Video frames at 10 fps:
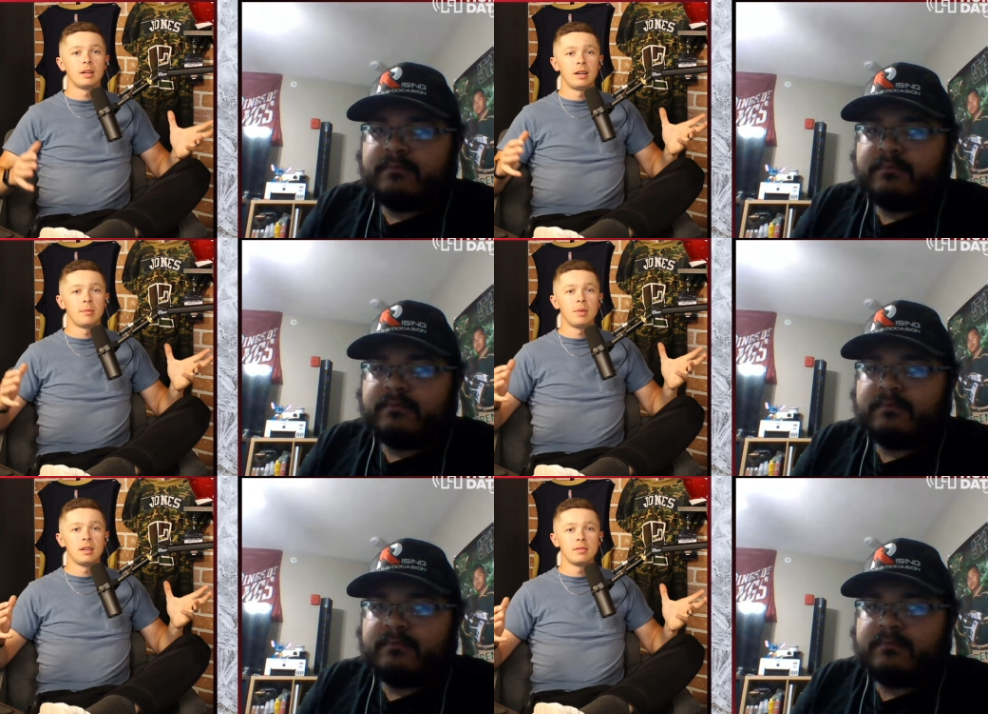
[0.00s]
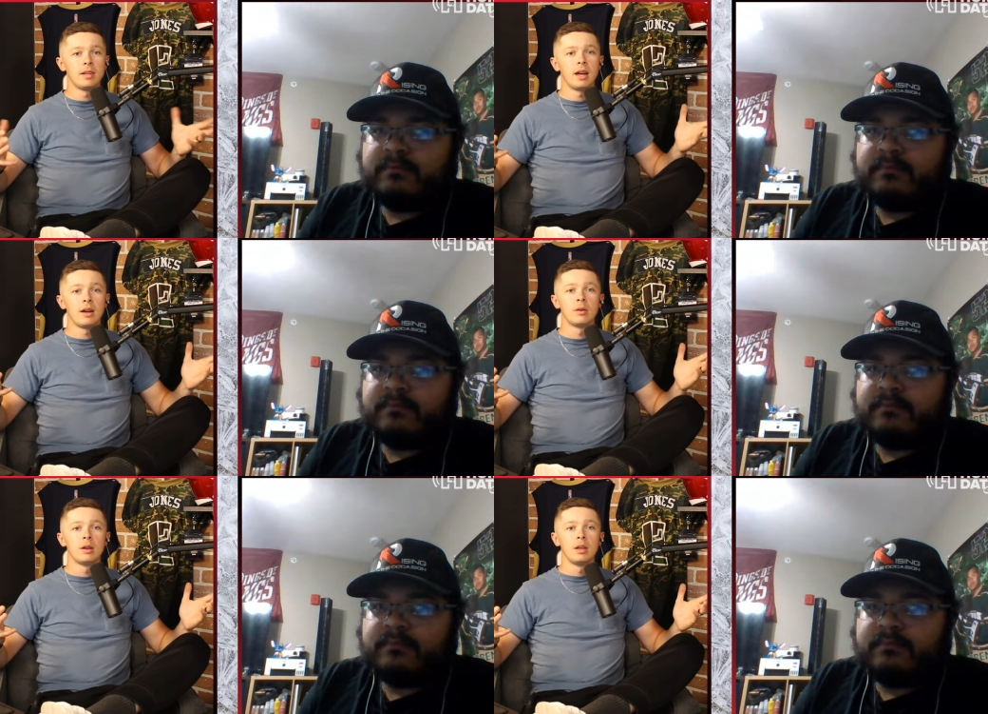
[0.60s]
Speaker 1: uh, because
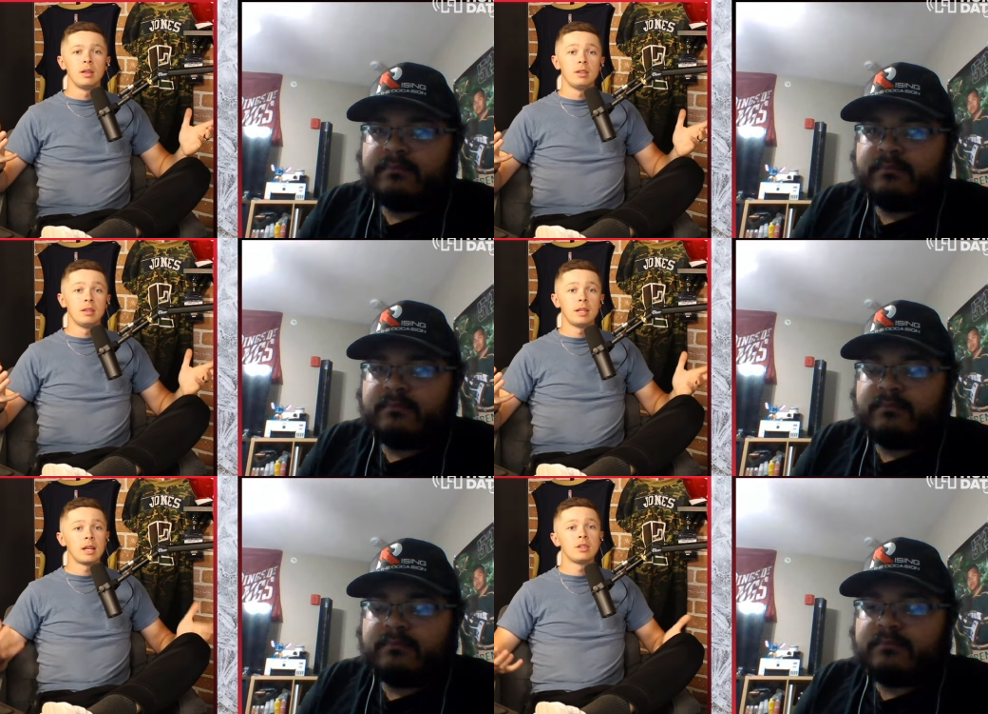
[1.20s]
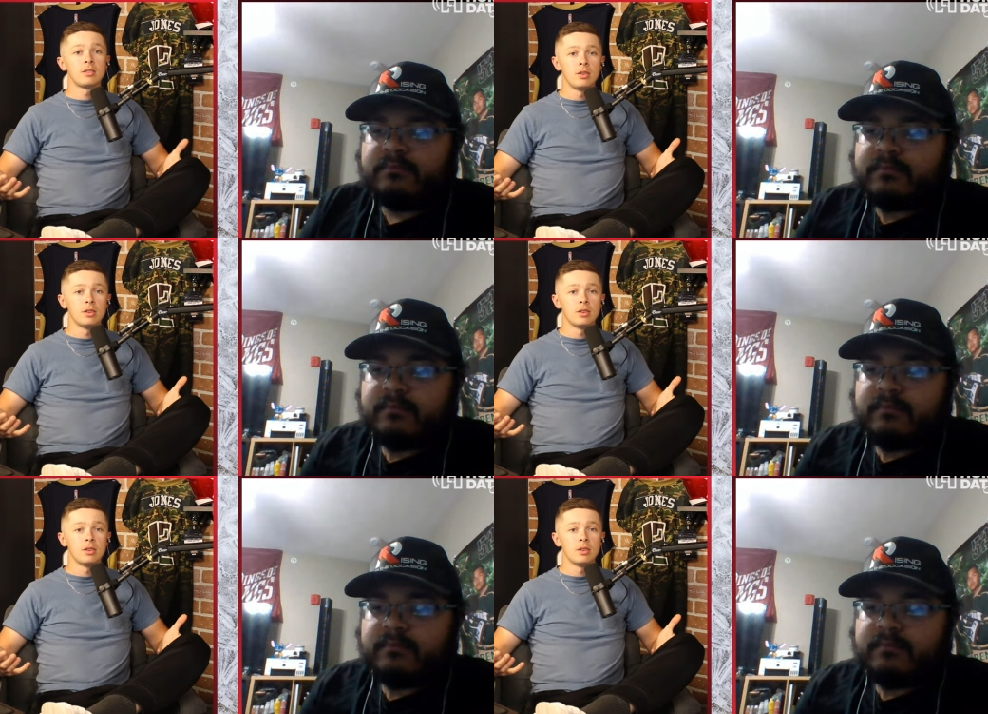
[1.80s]
now not just